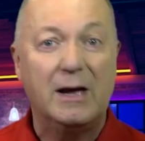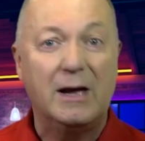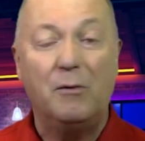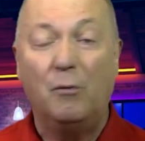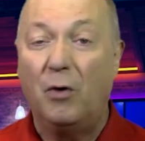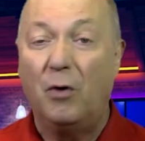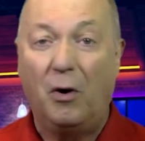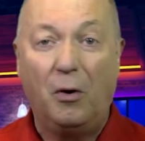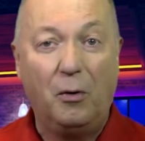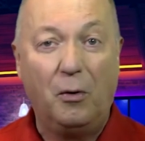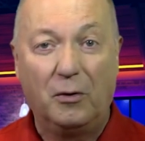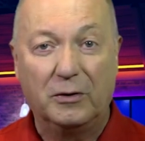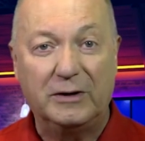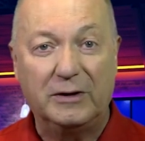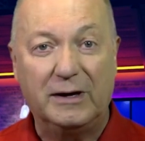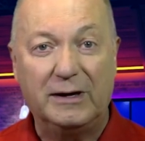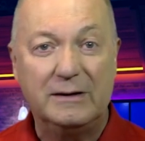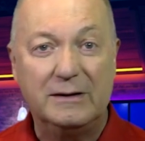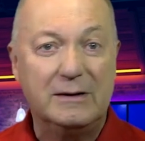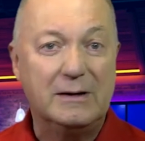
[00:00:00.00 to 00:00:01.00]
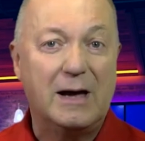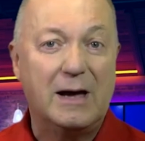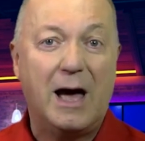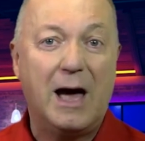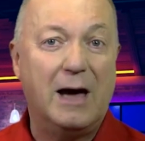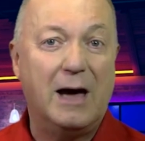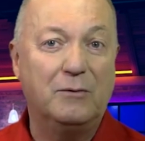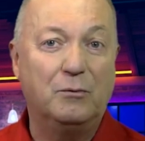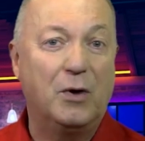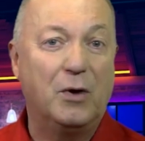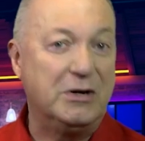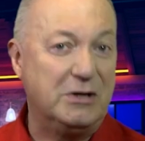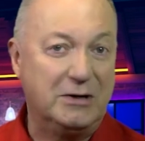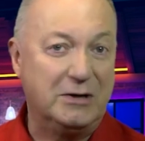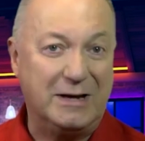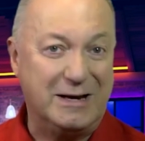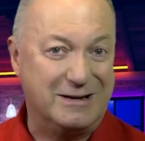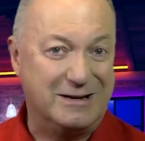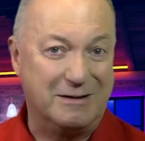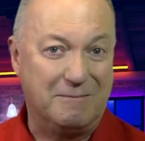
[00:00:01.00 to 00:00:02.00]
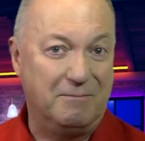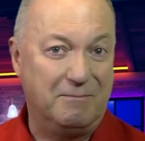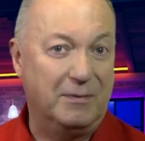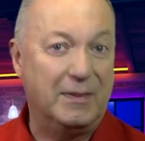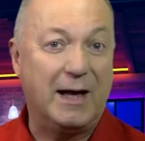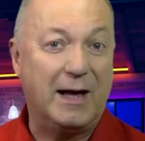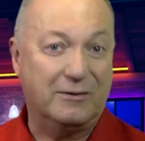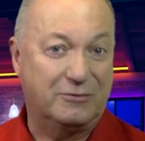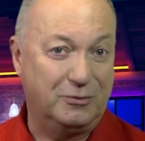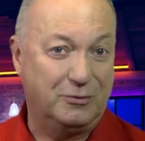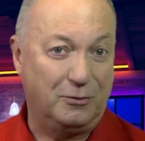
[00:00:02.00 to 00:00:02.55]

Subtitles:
what order, and when you need them. That's